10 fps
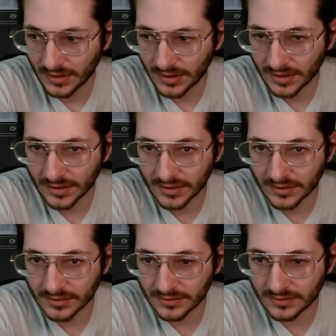
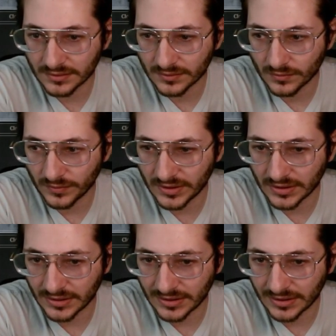And we
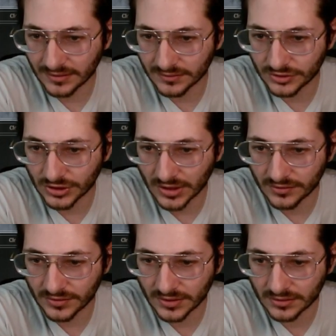can kill
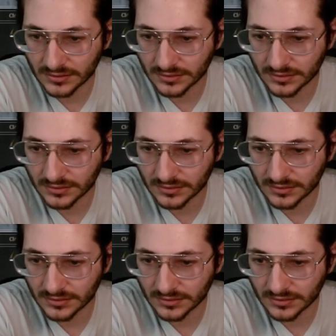Chandra,